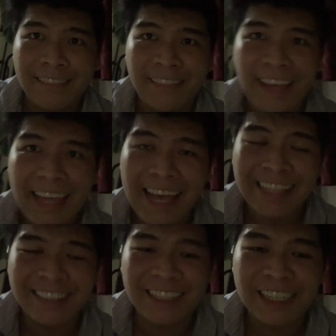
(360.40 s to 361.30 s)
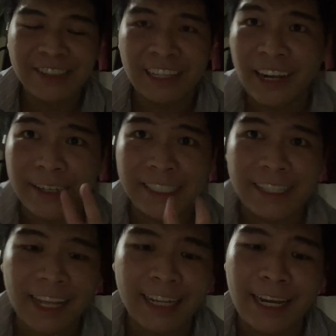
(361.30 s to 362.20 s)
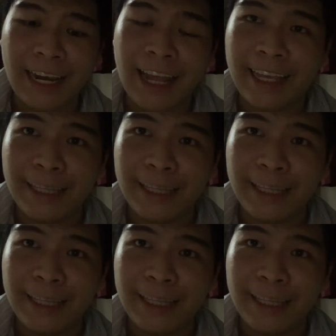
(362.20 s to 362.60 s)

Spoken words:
Hey guys, it's actually our second night